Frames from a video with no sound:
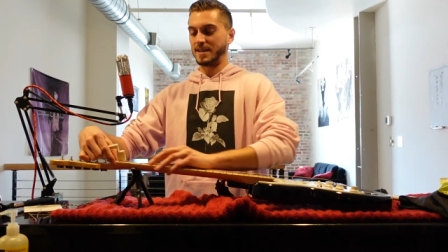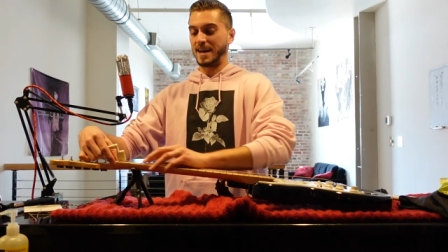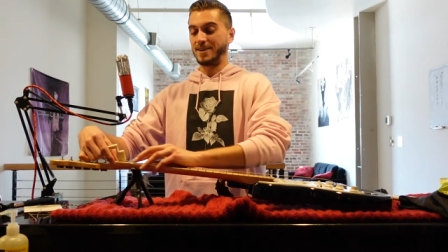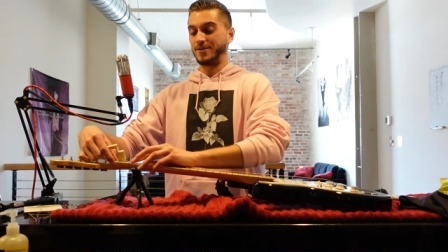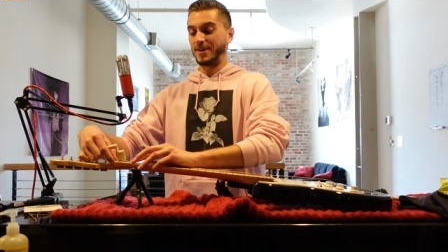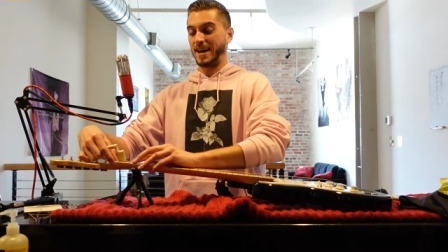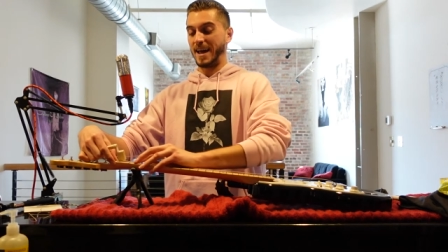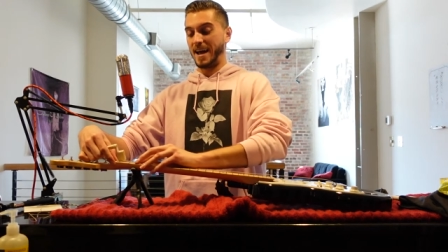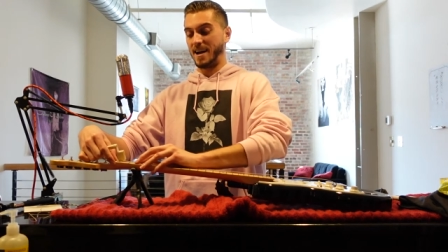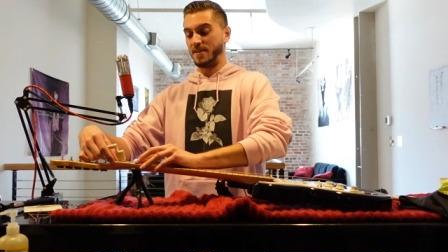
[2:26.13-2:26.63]
I
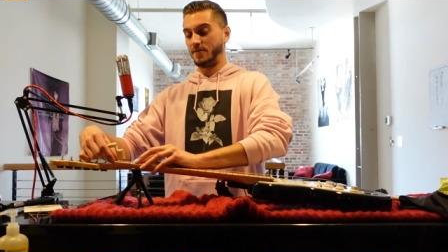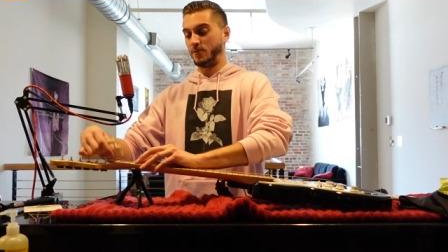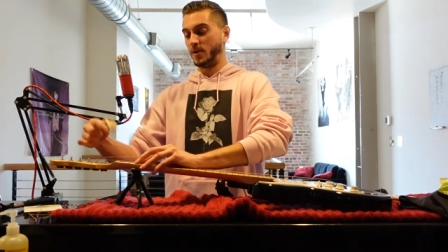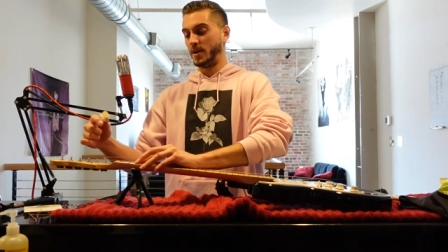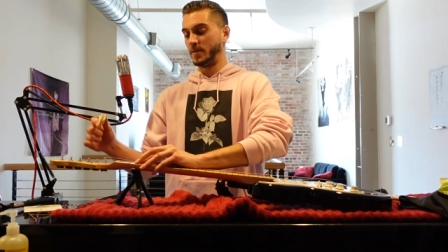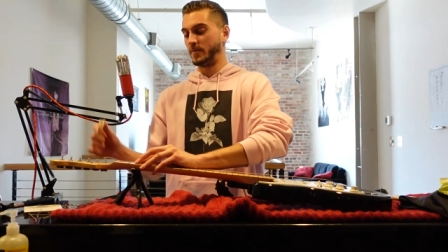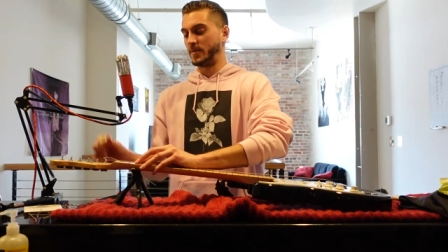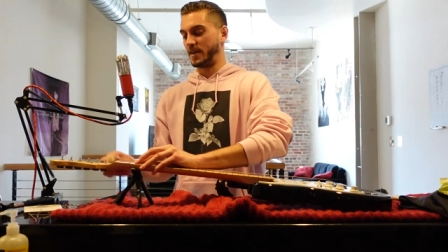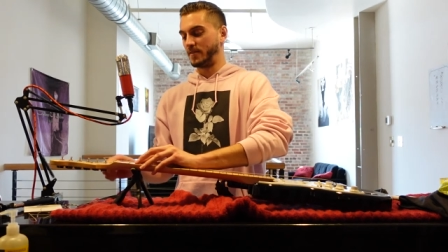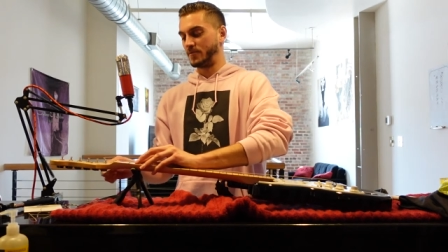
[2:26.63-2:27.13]
don't have
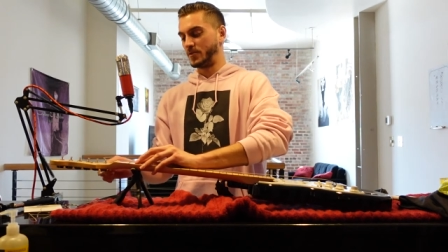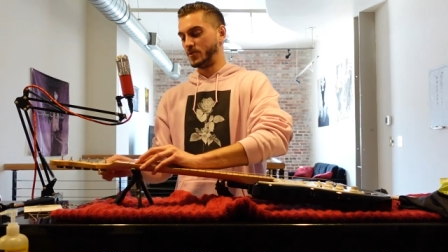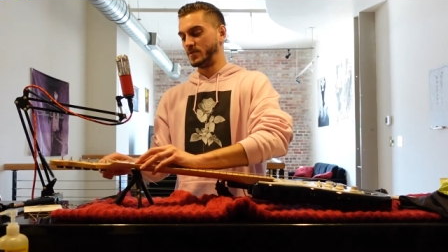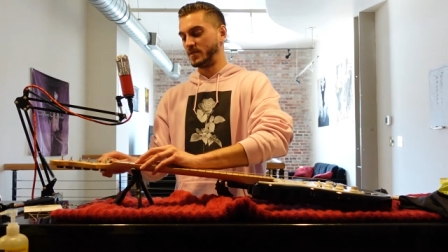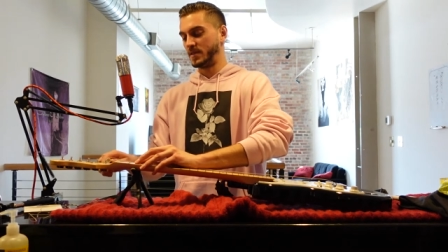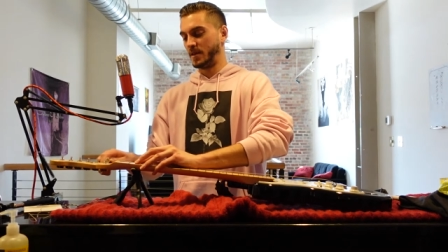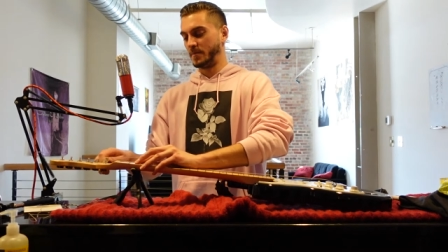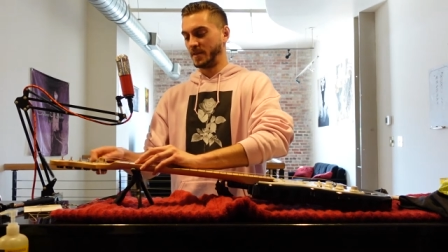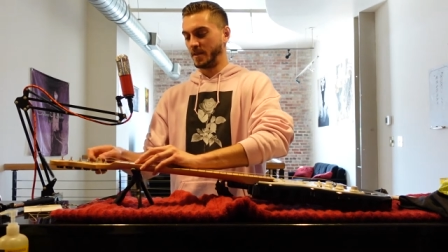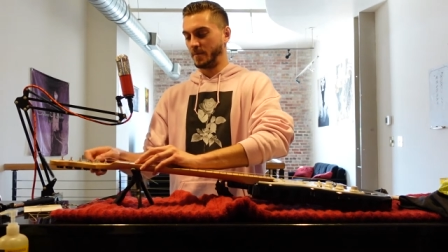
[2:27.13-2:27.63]
one, but I've
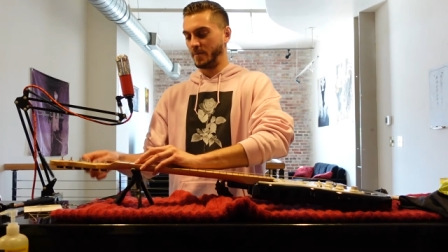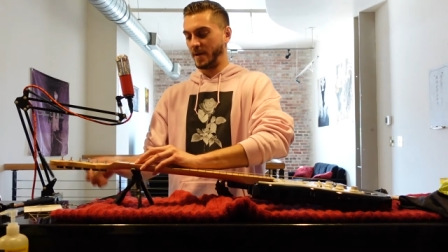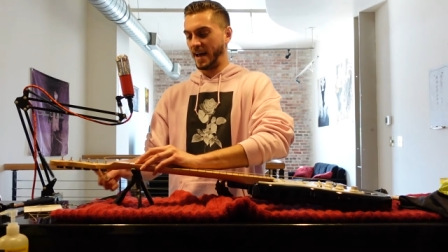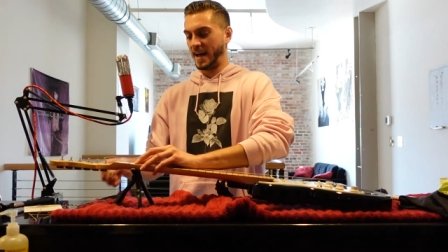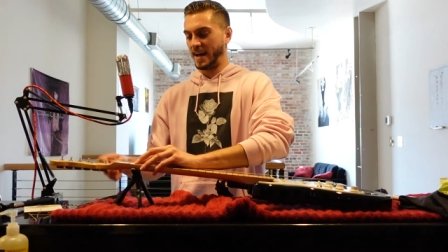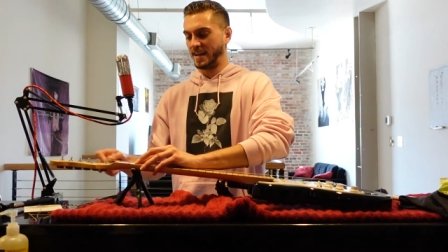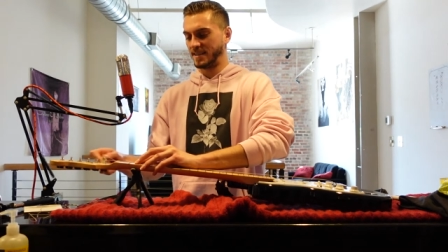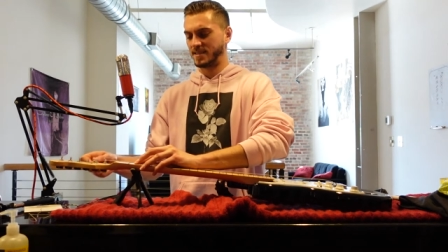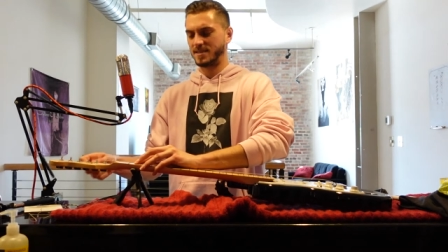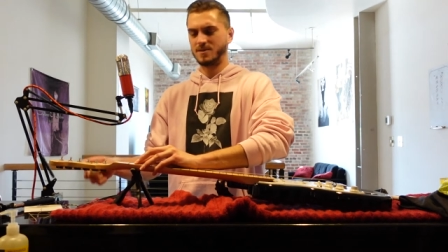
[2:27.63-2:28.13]
used them in the
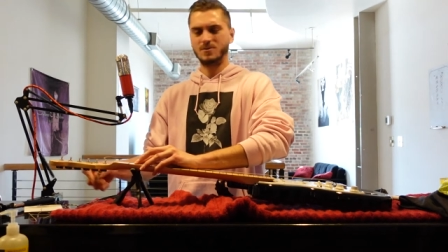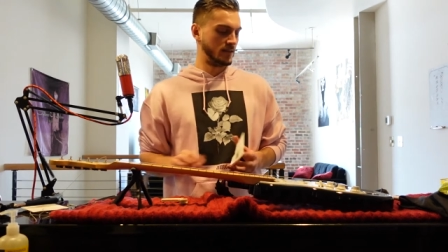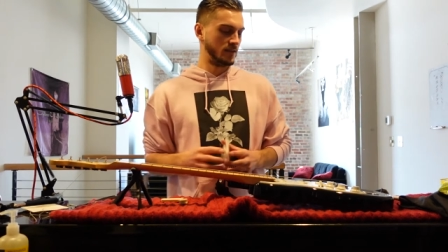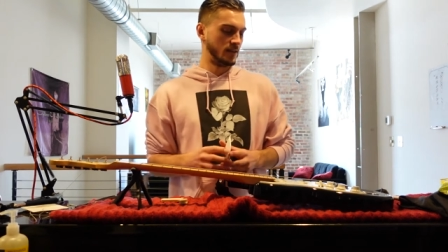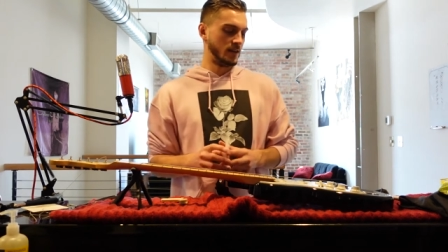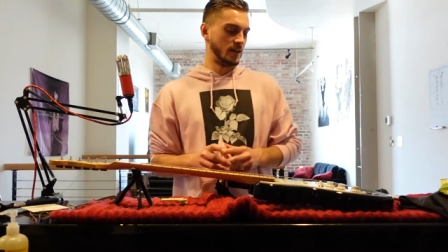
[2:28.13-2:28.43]
past.